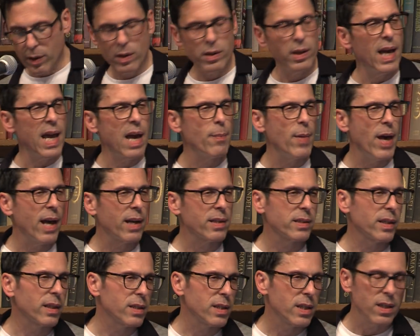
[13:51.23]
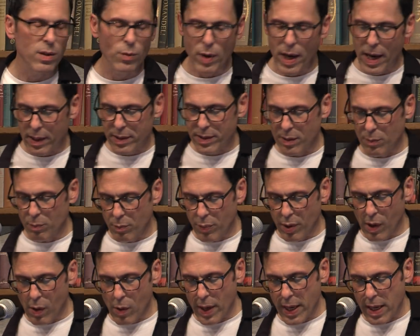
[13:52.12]
glam acts like T-Rex and
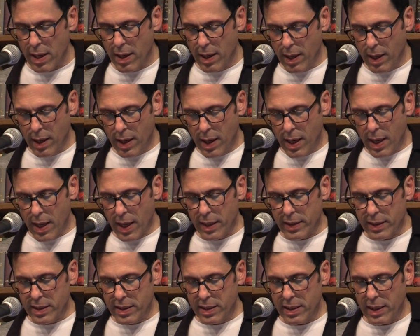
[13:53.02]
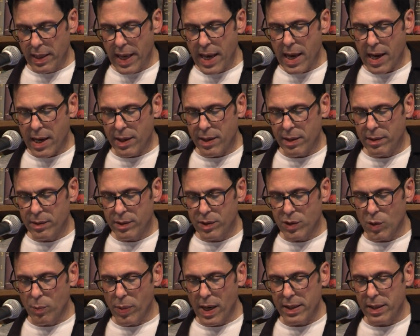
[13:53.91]
Bowie and Slade.
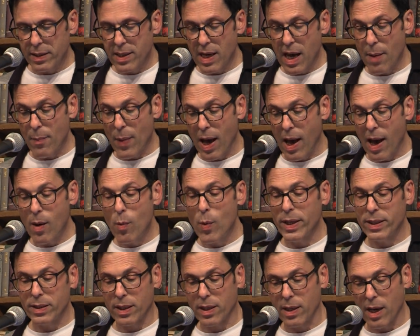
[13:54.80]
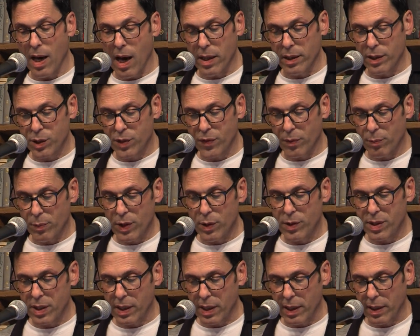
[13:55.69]
So by the time I went to college for
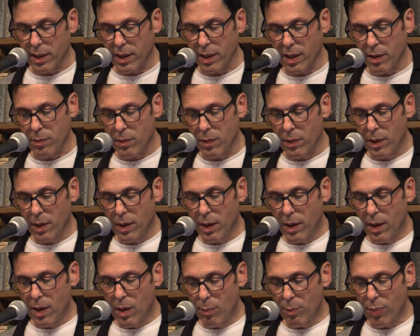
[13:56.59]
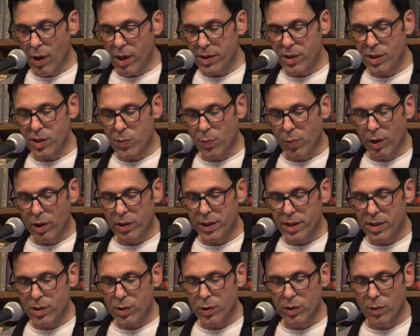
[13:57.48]
music at the Boston's
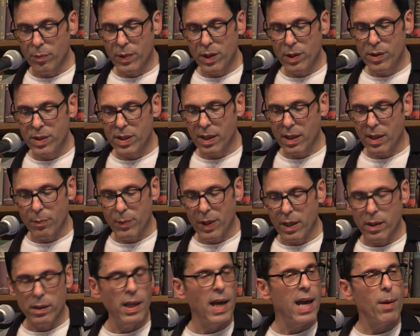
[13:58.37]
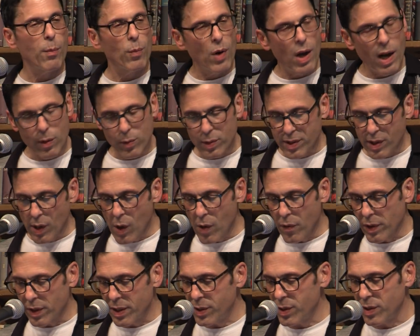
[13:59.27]
Berklee School of Music, glam rock was
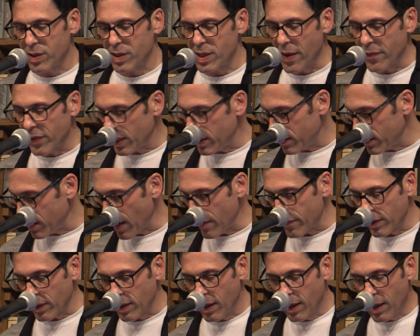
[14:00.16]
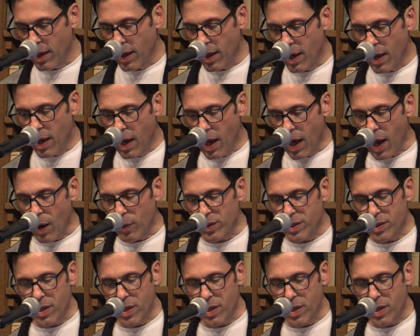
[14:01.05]
over. This is '77. I was